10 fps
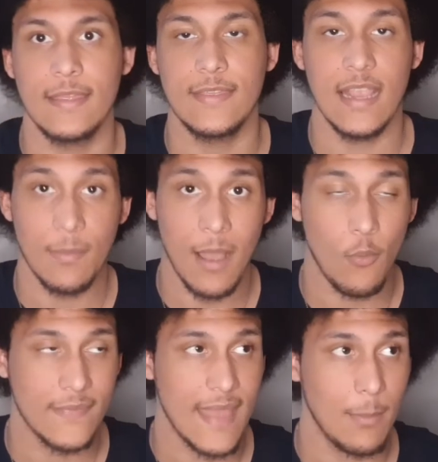think
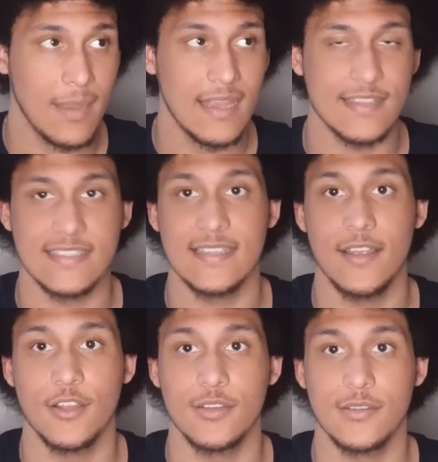about what that means.
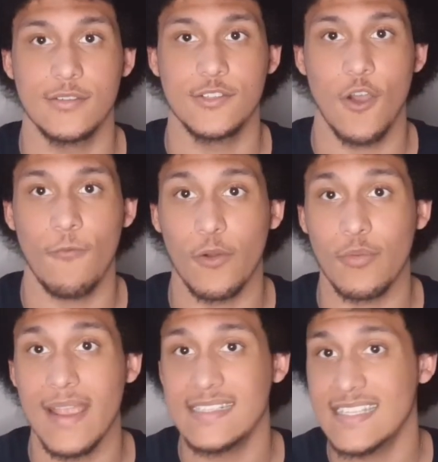Topher
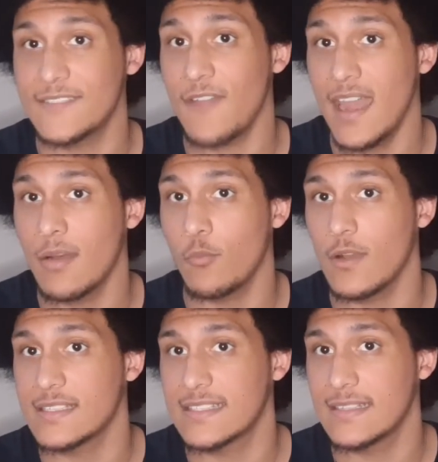Grace's Venom
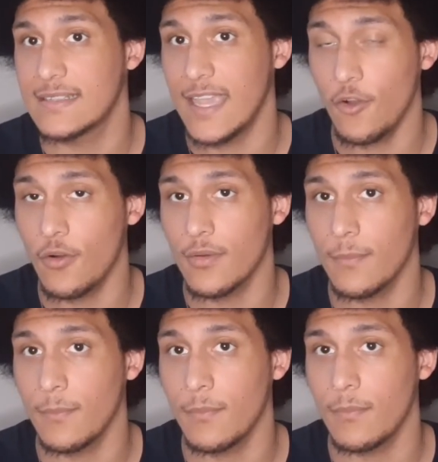was killed
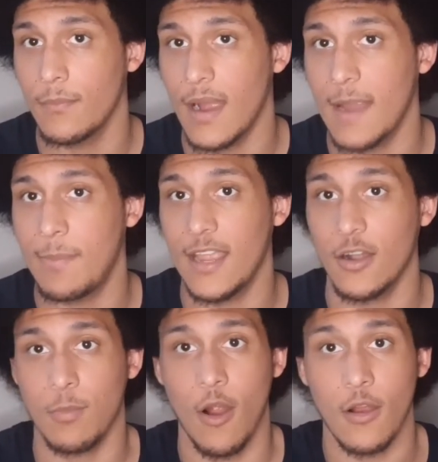by
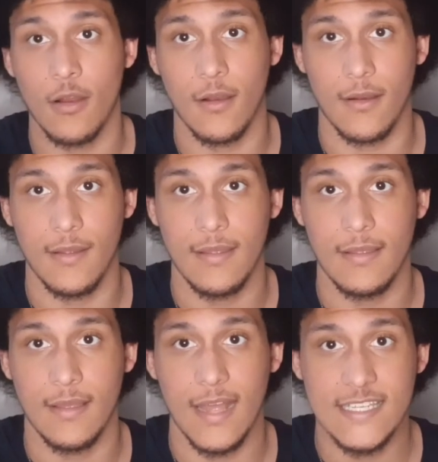Peter Parker,
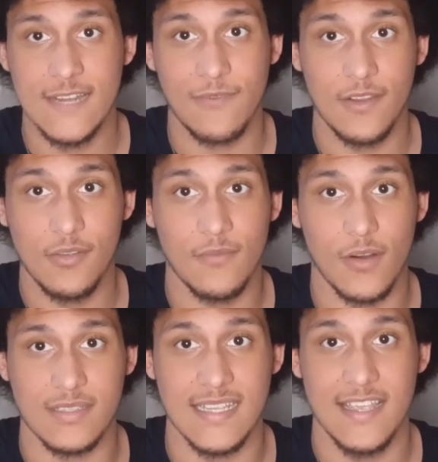a different
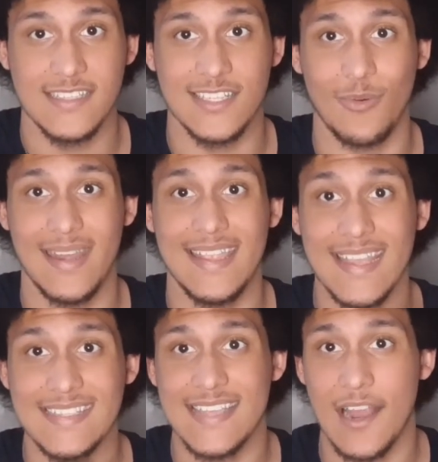universe. So when he
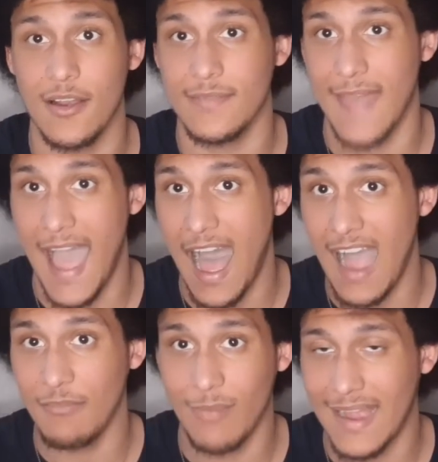gets there, that
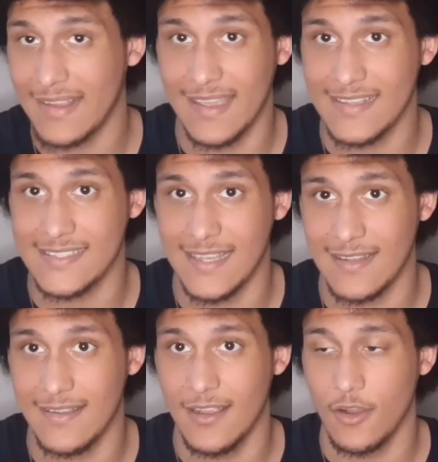hive mind kicks
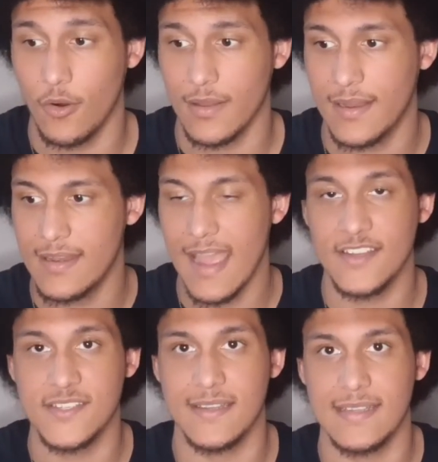in, or the
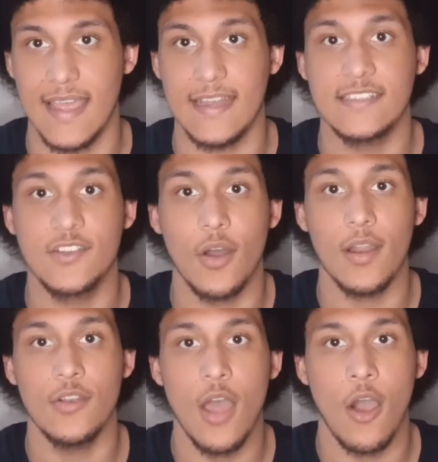connection, and he's
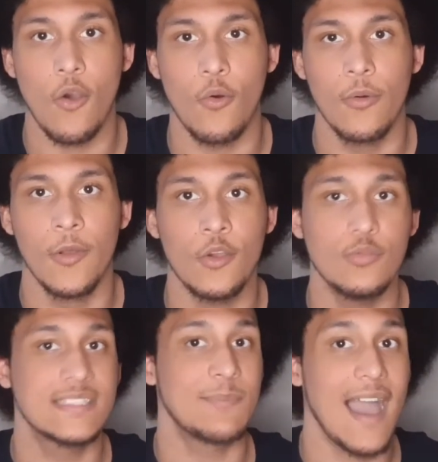gonna know
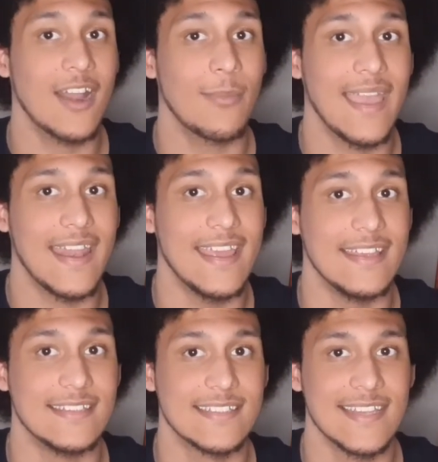who Spider-Man
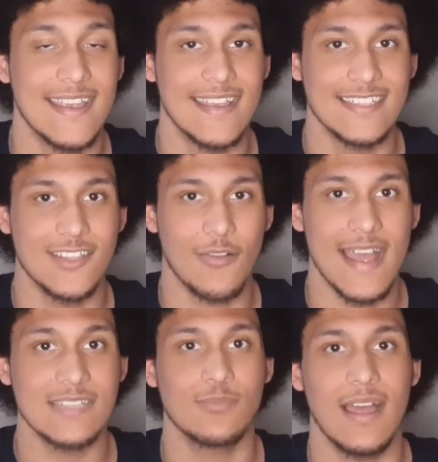is. So
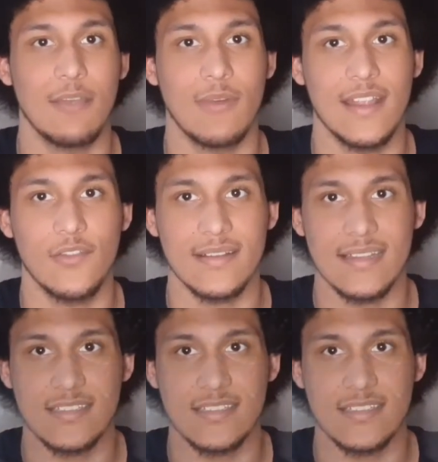that's why when he looked at the